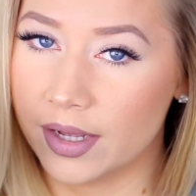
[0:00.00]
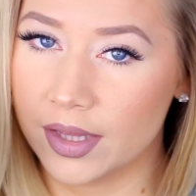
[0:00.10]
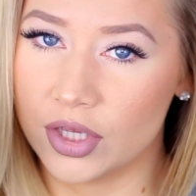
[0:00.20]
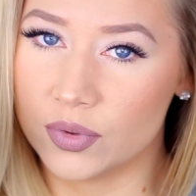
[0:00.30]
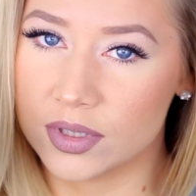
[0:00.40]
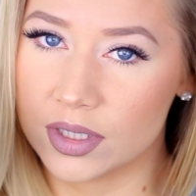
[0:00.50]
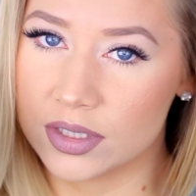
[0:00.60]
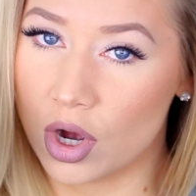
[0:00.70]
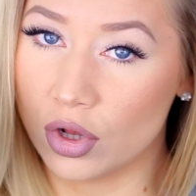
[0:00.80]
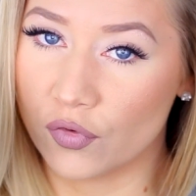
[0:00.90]
I like using
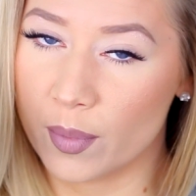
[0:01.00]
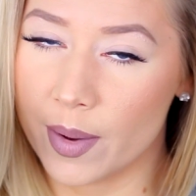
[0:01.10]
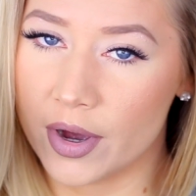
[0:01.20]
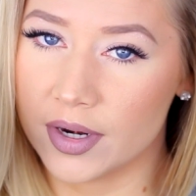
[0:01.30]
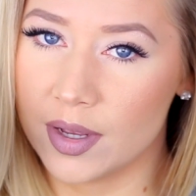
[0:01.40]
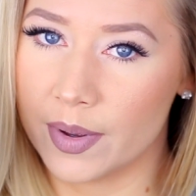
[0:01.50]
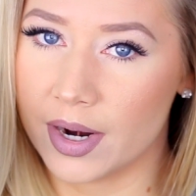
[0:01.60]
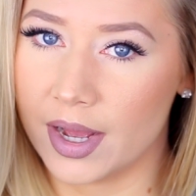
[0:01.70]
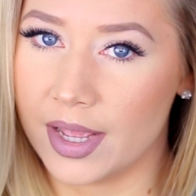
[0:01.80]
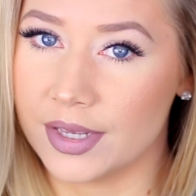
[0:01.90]
this all over my body, but
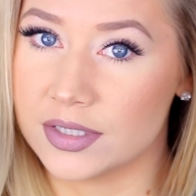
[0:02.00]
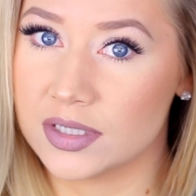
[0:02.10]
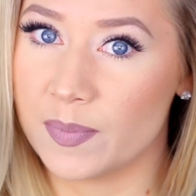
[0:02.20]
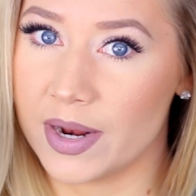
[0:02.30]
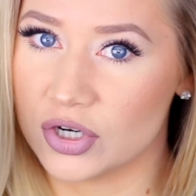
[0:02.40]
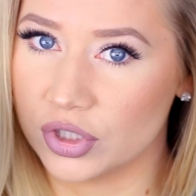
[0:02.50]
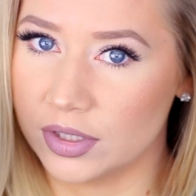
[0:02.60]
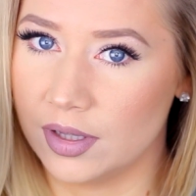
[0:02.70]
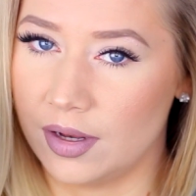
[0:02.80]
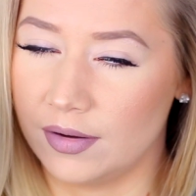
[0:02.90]
I
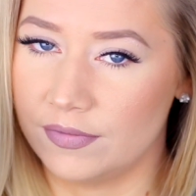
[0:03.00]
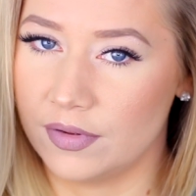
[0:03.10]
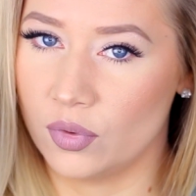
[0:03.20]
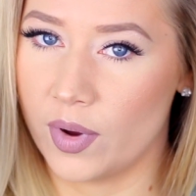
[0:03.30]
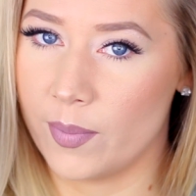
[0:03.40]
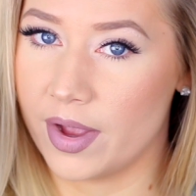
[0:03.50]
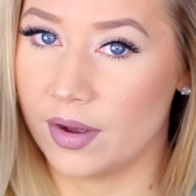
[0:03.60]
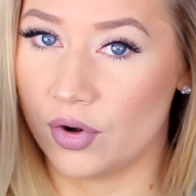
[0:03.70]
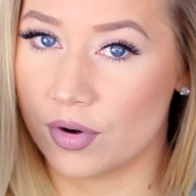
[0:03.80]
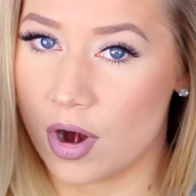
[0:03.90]
especially love the way my
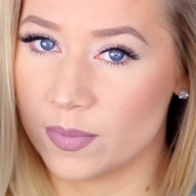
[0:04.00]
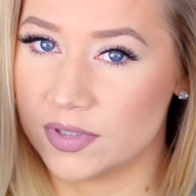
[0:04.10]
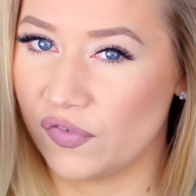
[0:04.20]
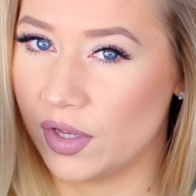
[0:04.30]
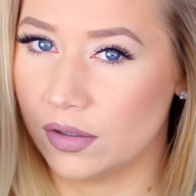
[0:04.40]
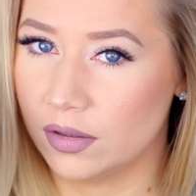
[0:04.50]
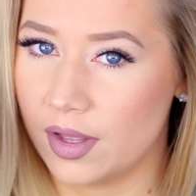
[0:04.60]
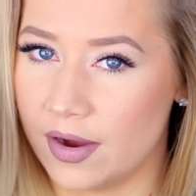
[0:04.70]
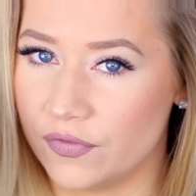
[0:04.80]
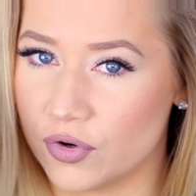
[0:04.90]
underarms feel
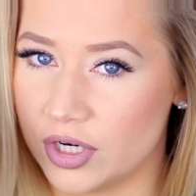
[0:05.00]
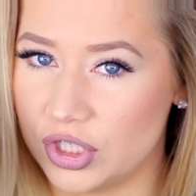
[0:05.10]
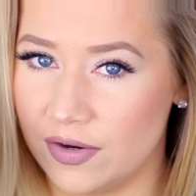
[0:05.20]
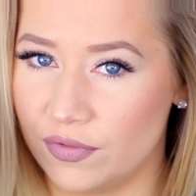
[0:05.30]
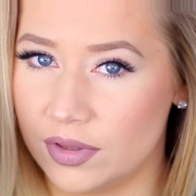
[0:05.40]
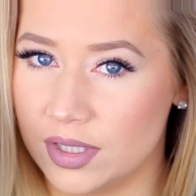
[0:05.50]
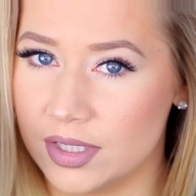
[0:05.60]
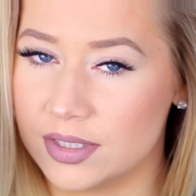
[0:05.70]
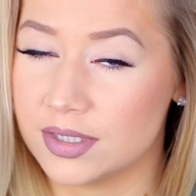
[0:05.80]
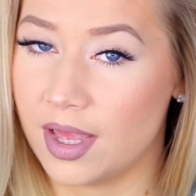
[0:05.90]
after I shave with
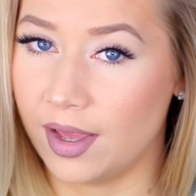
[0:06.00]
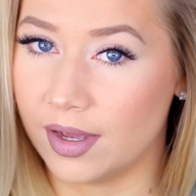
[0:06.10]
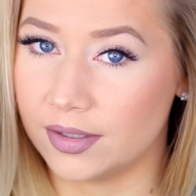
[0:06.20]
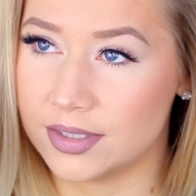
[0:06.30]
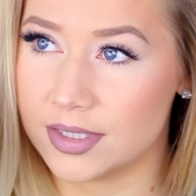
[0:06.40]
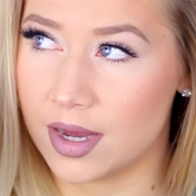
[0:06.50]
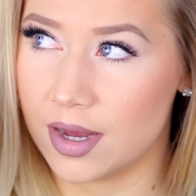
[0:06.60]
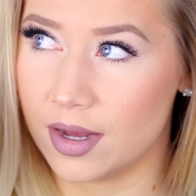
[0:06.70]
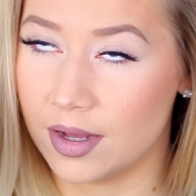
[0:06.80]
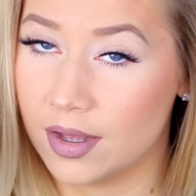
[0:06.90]
this and
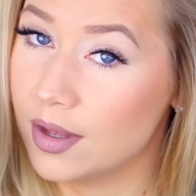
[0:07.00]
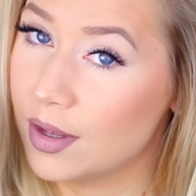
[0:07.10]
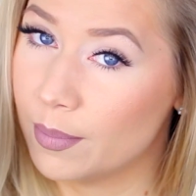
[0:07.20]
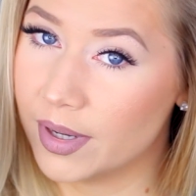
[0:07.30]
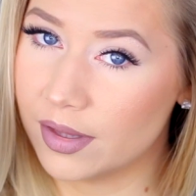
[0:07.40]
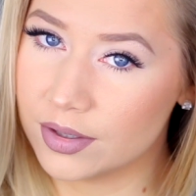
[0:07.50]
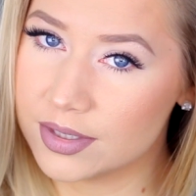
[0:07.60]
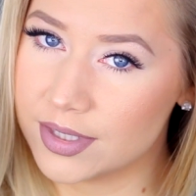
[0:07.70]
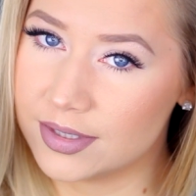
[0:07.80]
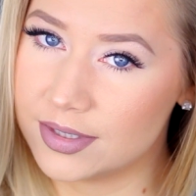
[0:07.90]
uh, my little
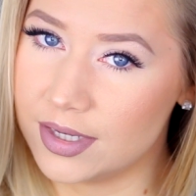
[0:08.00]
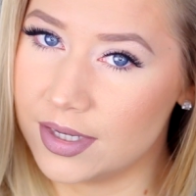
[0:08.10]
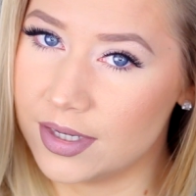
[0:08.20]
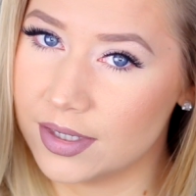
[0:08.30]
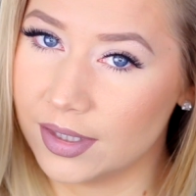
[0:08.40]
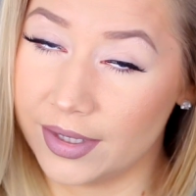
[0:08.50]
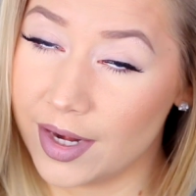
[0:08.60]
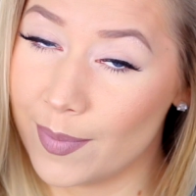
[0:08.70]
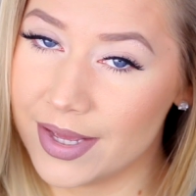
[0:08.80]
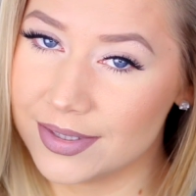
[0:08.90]
Scentsy
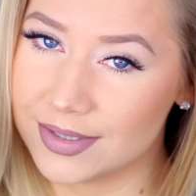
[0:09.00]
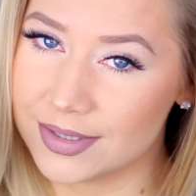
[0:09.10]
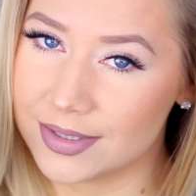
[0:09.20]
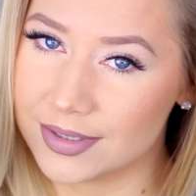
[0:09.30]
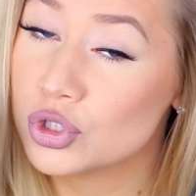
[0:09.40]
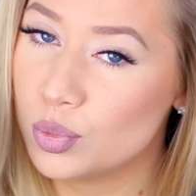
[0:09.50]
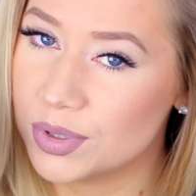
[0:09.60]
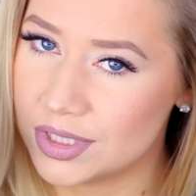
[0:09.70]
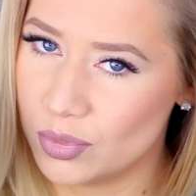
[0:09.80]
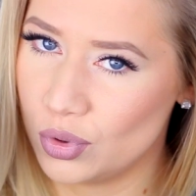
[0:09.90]
lady bits.
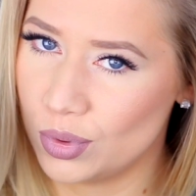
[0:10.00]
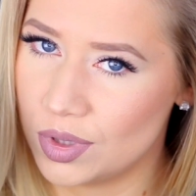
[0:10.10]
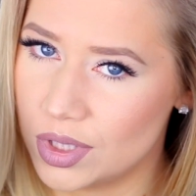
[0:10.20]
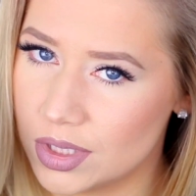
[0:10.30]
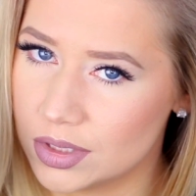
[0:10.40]
Super smooth.